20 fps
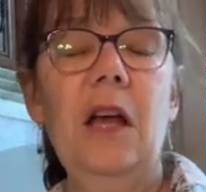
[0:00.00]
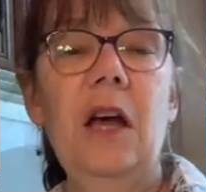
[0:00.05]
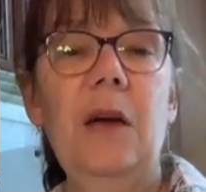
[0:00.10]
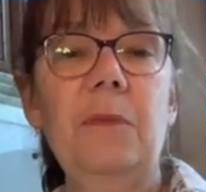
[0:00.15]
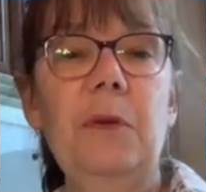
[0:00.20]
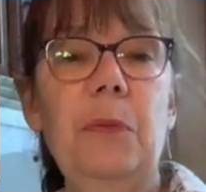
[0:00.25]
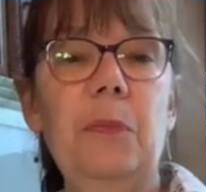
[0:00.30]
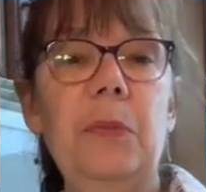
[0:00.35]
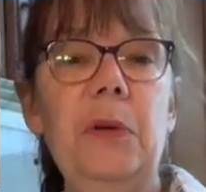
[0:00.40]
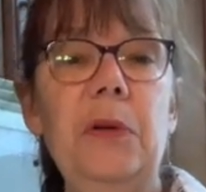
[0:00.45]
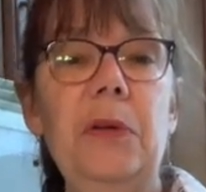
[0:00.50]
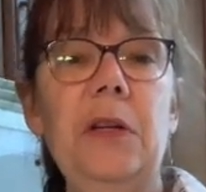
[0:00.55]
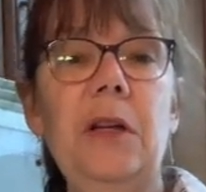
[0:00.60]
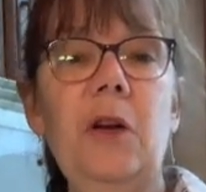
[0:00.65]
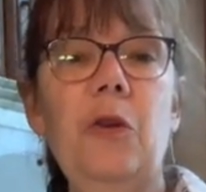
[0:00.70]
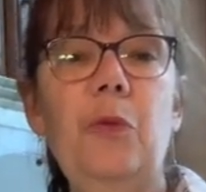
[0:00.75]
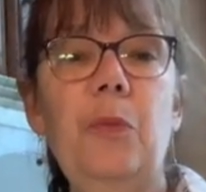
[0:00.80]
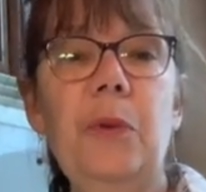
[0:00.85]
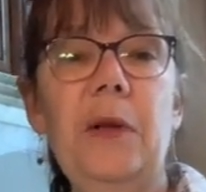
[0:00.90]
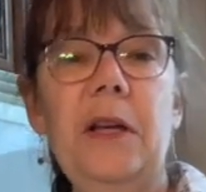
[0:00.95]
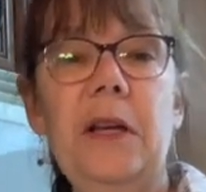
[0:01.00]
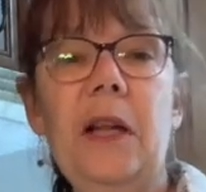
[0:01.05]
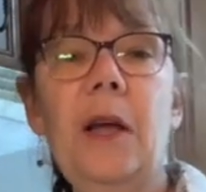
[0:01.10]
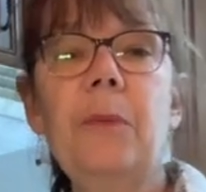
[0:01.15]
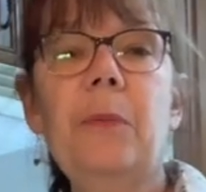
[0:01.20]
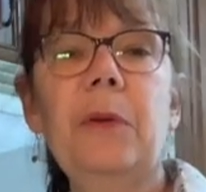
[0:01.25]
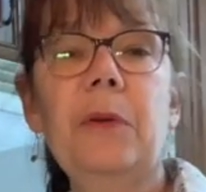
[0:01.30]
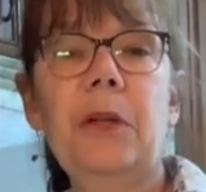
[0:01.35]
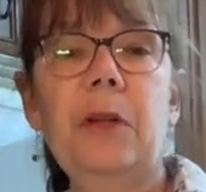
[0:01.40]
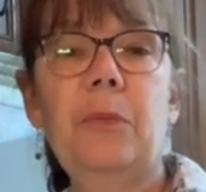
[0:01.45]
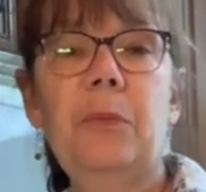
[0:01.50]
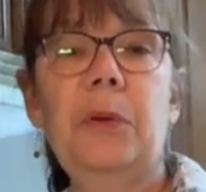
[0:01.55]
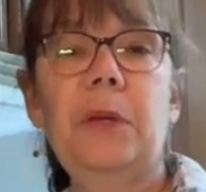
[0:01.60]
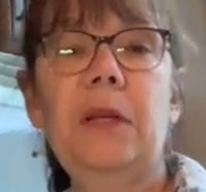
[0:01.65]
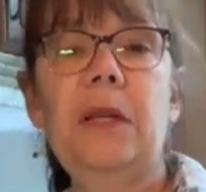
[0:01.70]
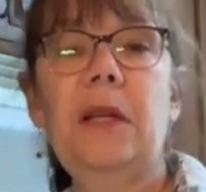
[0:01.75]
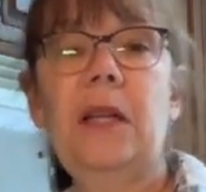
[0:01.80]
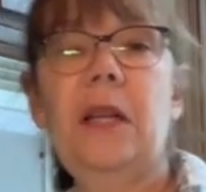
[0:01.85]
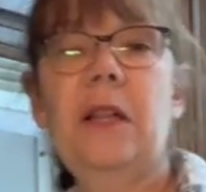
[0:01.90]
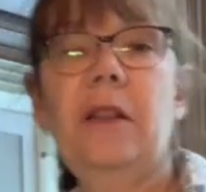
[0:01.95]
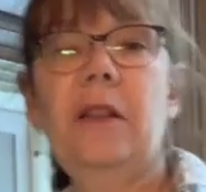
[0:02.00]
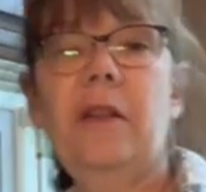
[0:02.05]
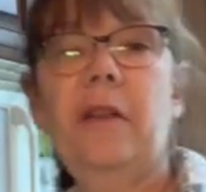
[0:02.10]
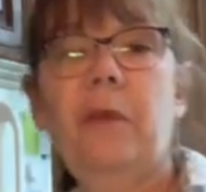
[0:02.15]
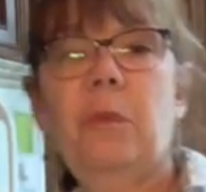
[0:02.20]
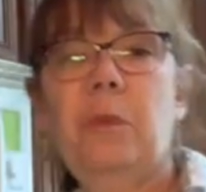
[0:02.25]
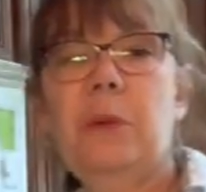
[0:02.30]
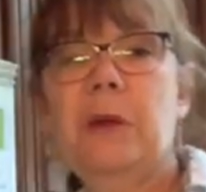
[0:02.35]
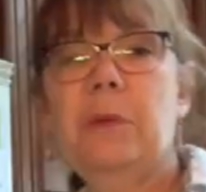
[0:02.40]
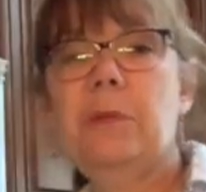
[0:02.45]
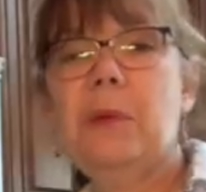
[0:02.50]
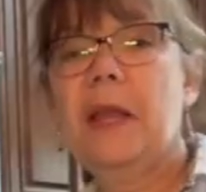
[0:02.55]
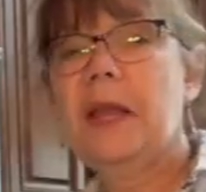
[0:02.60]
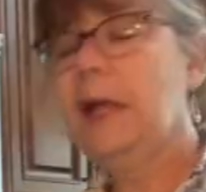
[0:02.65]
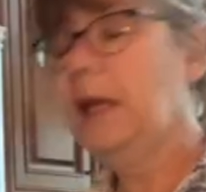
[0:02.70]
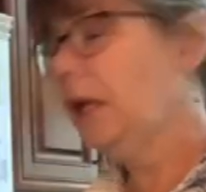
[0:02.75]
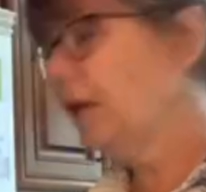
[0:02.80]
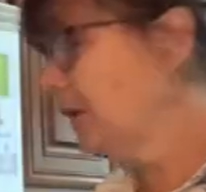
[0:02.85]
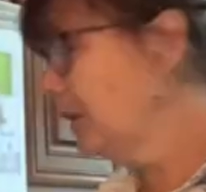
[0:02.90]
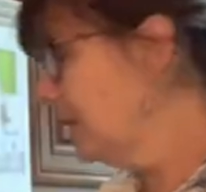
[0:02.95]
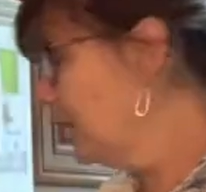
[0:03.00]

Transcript: I'm gonna open it up, I'm gonna put it in this big pan I